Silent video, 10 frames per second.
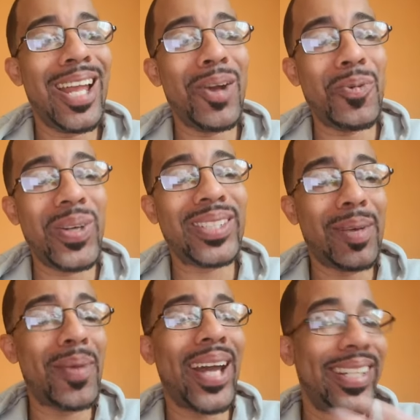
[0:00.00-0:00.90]
And when
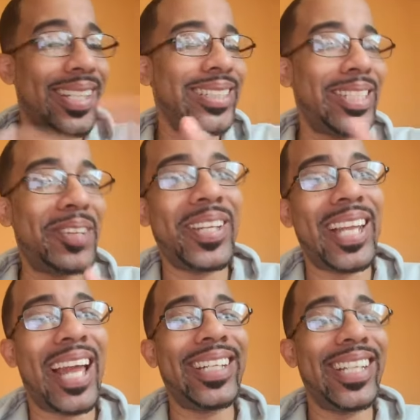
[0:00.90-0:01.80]
somebody does
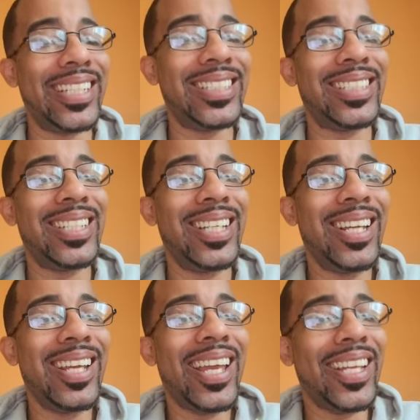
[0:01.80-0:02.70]
something like this,
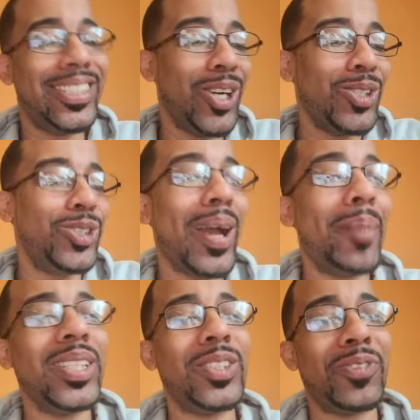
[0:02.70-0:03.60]
it shows you
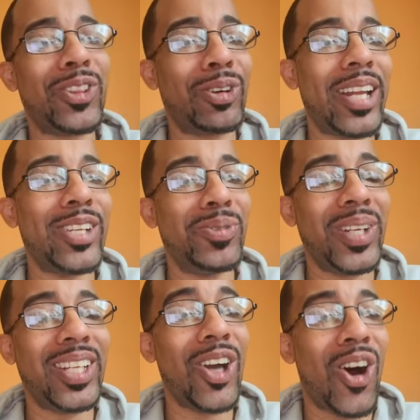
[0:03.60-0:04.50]
how much of a threat you
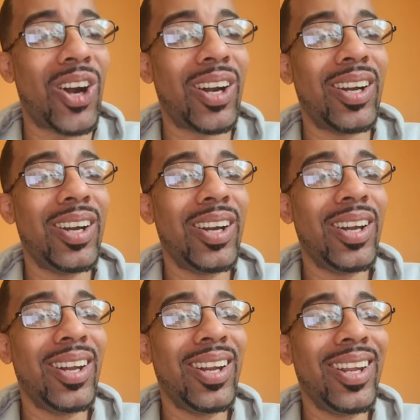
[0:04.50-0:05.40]
really are.
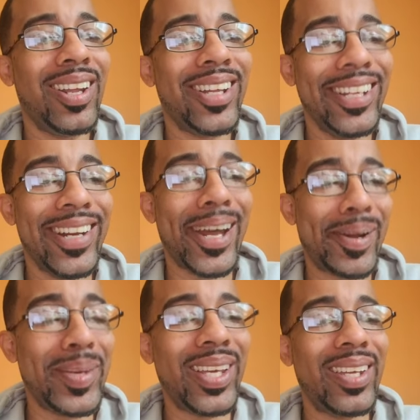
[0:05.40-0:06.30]
You know
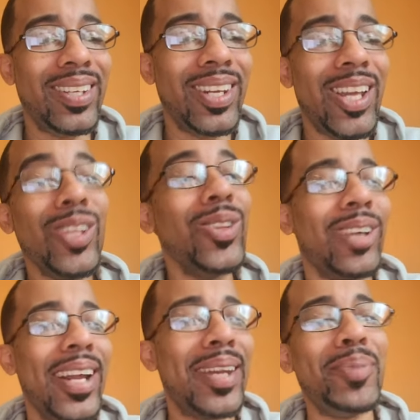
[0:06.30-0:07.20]
what I mean? You
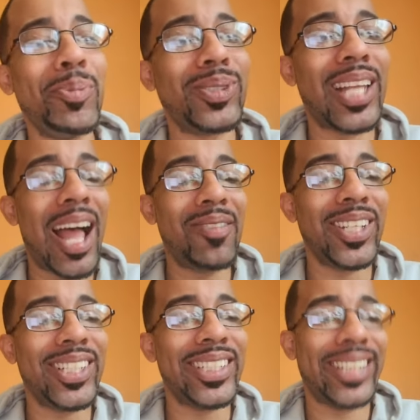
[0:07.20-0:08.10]
threatening people's
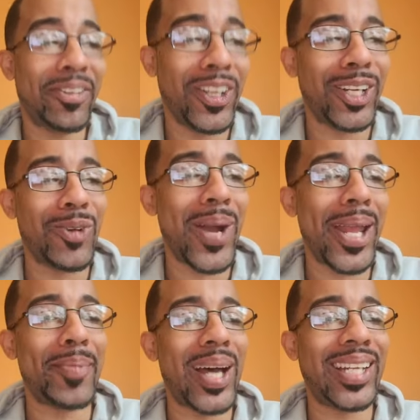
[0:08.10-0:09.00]
livelihoods. They feel in a
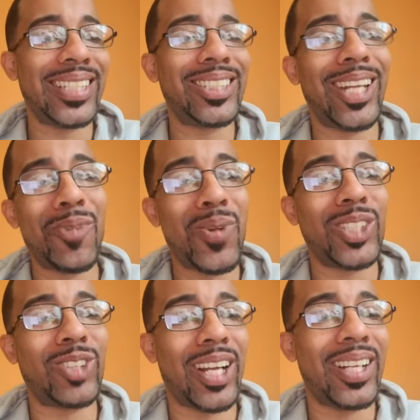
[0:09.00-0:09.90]
way about that. So they
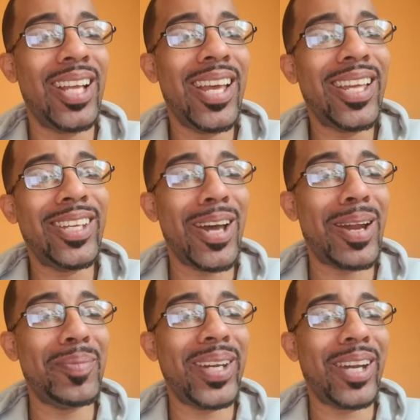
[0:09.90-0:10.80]
want to try to, you know
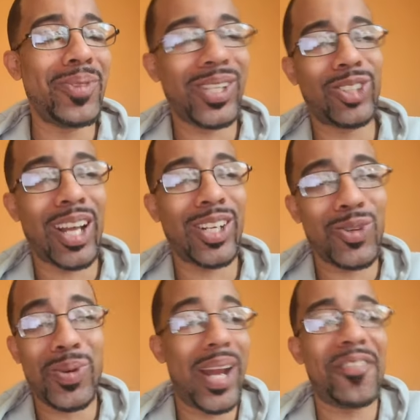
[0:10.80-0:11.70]
what I mean? They want to try to
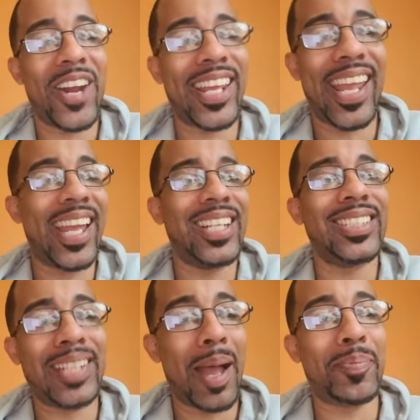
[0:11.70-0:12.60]
do whatever they can
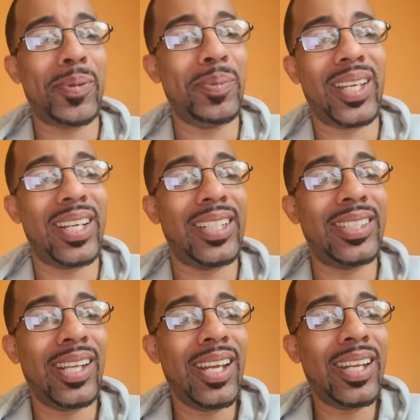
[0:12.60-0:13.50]
to stop you
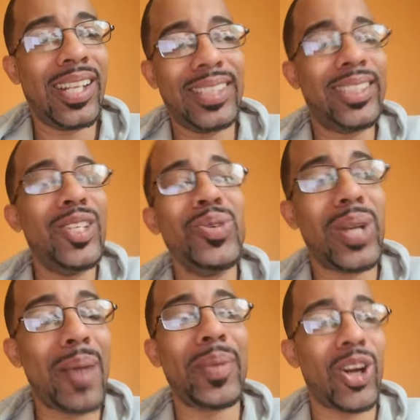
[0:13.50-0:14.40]
because they see
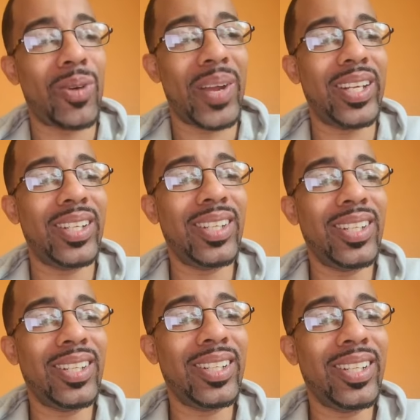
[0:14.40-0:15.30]
you coming already.
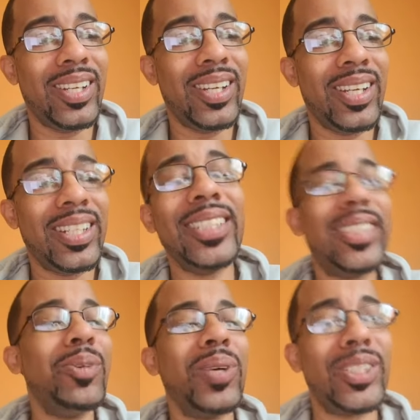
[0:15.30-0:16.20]
They
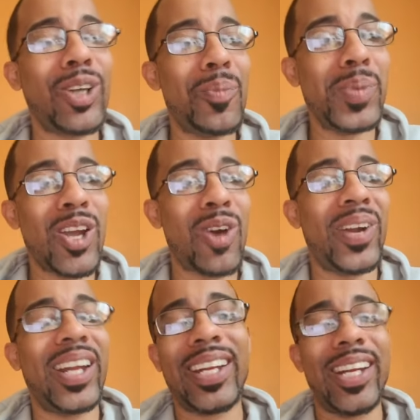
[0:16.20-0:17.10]
see what it's going to be
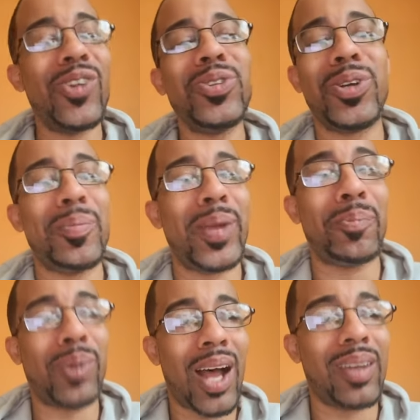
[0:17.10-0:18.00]
already and they know you're going to be
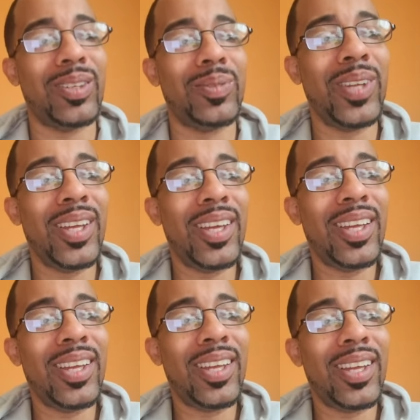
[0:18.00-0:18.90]
a problem.
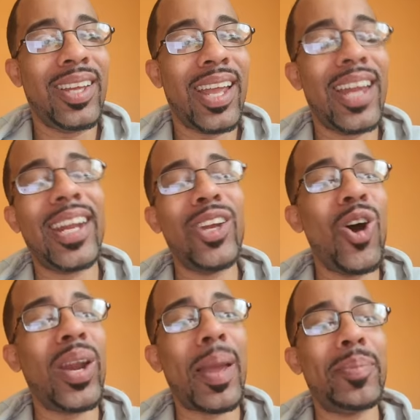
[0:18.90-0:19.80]
And they
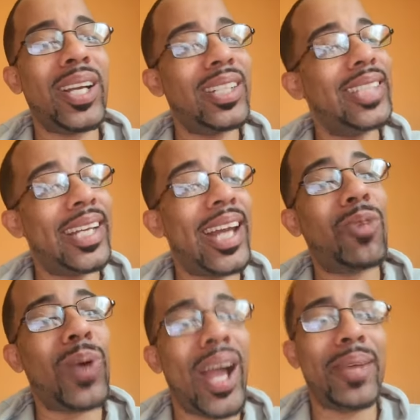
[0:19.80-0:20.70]
know that because they
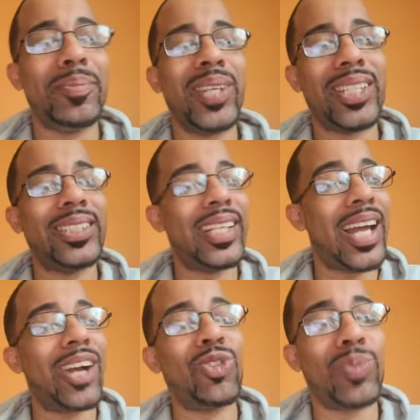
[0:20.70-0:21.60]
not right, because they
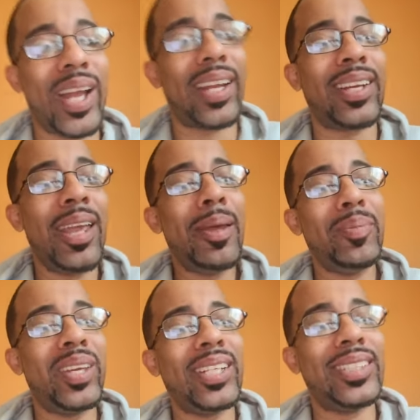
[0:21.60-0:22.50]
not correct,
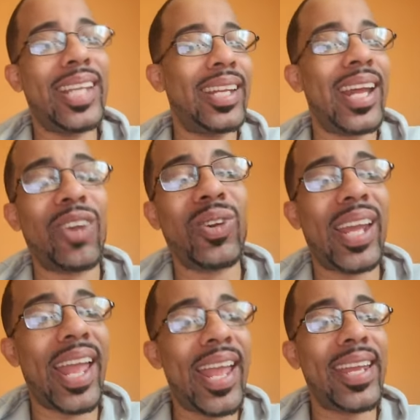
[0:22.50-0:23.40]
because they not on
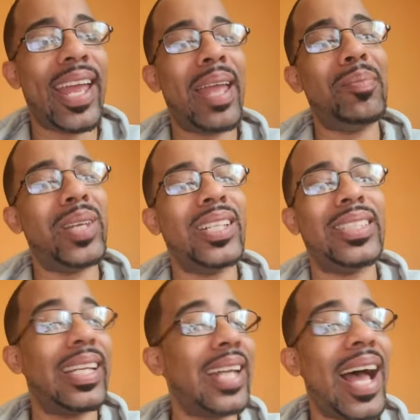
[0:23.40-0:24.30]
their A game,
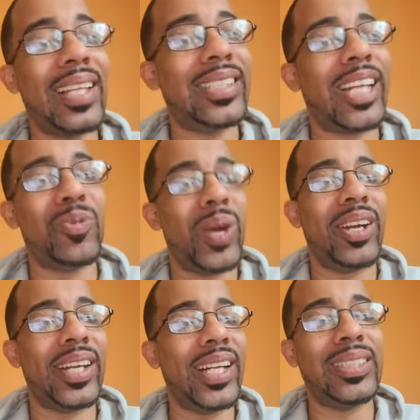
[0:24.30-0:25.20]
because they knowledge ain't
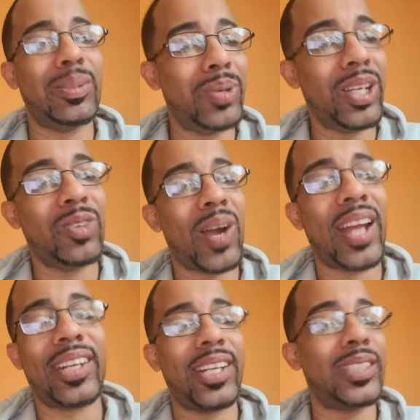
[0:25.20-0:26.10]
where it needs to be,
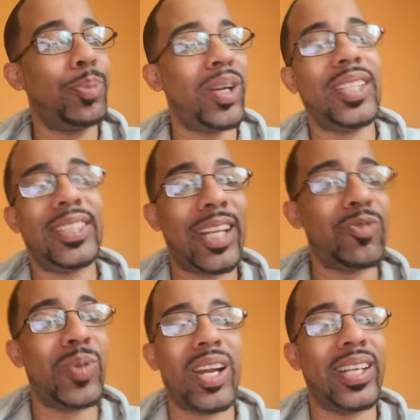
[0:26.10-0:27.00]
right? Their experience
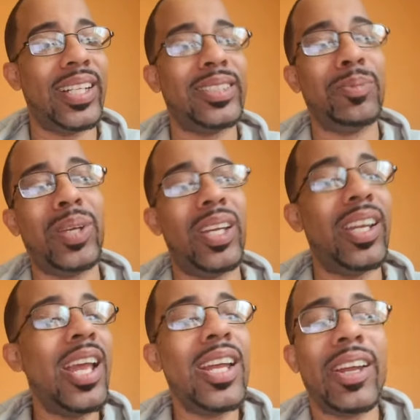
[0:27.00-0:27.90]
ain't where it needs to
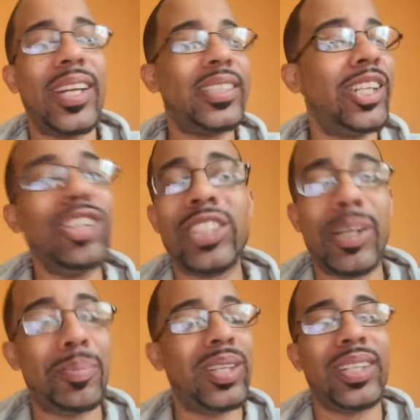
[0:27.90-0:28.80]
be. Their
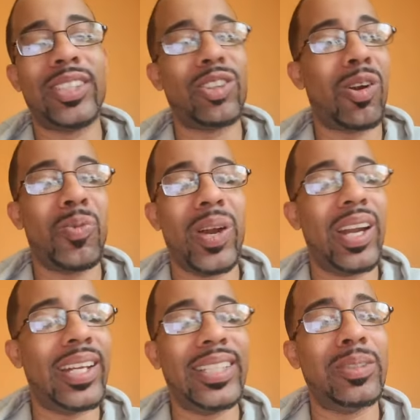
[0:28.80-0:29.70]
execution abilities aren't
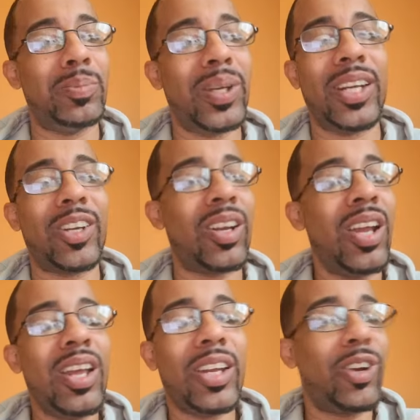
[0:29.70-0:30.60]
where it needs to be.
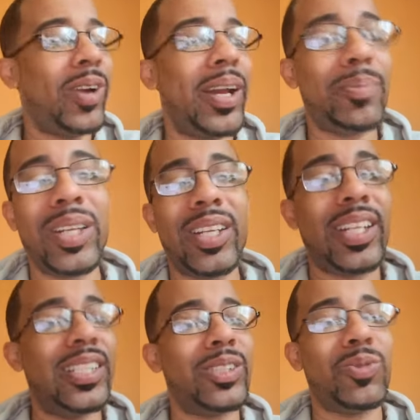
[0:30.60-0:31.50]
Their their
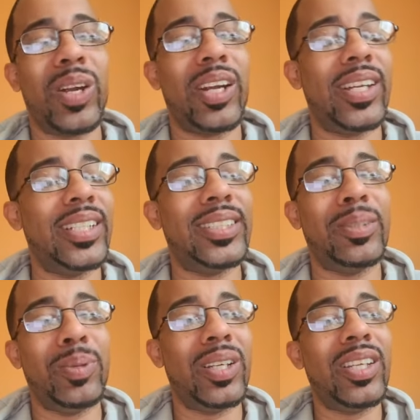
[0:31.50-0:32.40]
credibility isn't where it needs
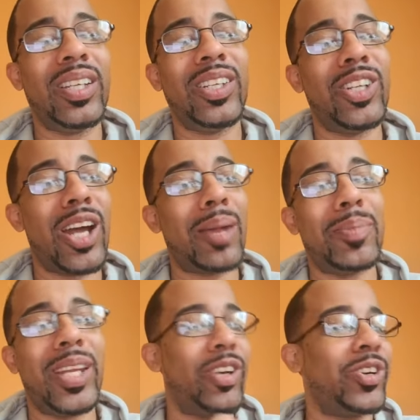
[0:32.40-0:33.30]
to be. You know what I
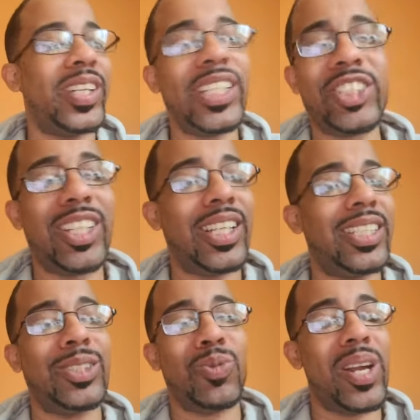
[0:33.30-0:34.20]
mean? Their
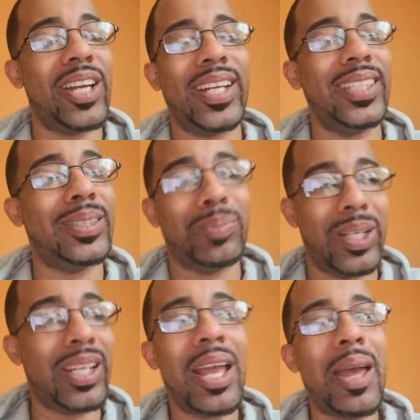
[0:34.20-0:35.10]
credentialing isn't where it needs to
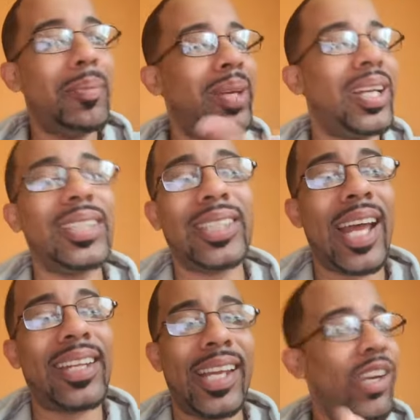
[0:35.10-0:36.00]
be. Because
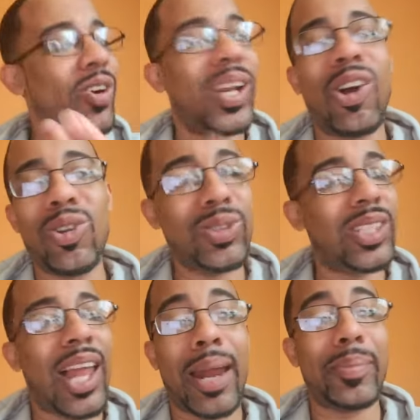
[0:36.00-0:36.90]
of that, they know they're gonna
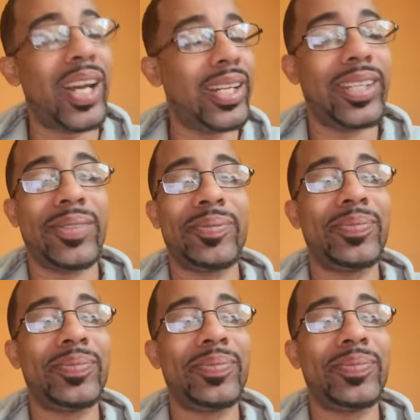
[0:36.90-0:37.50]
lose a lot of money.